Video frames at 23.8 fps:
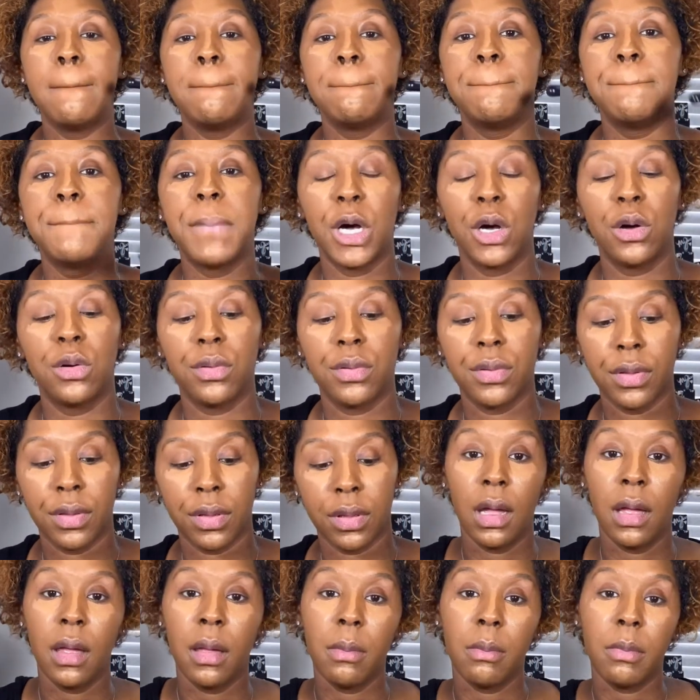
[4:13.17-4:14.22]
both
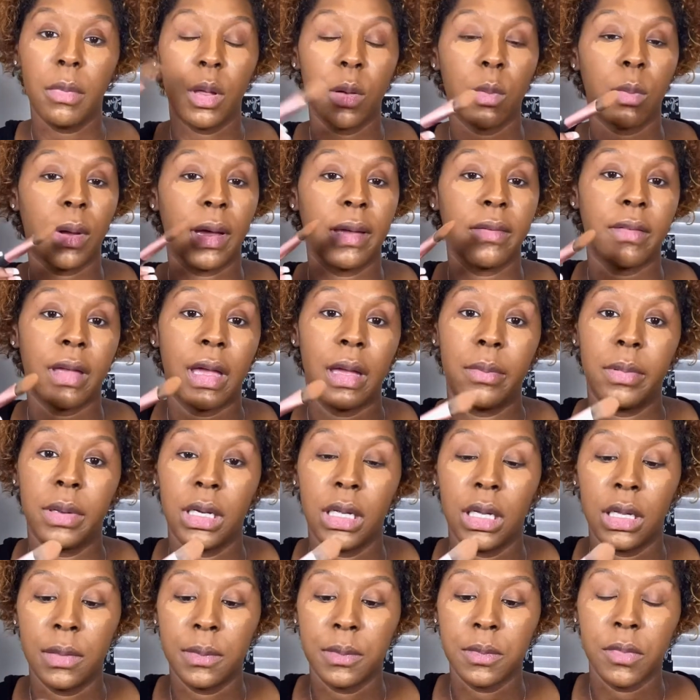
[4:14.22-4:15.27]
midwife
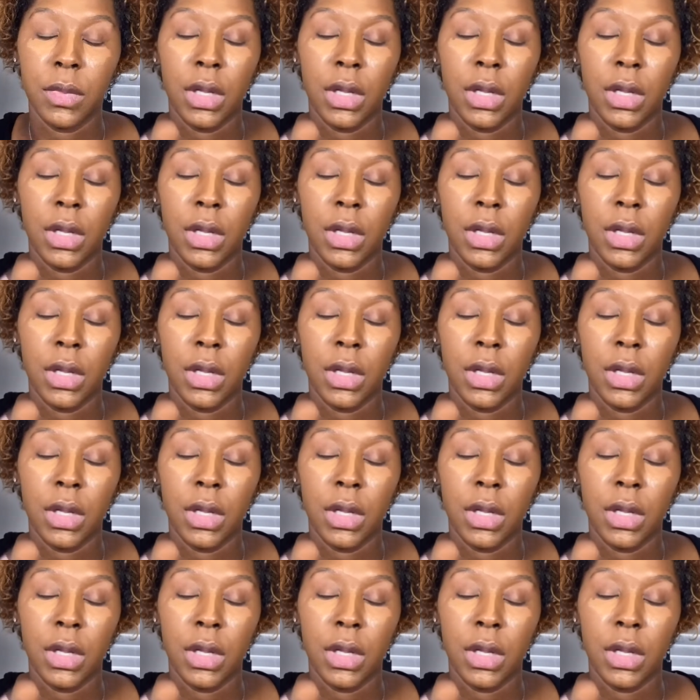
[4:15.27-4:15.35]
Ebony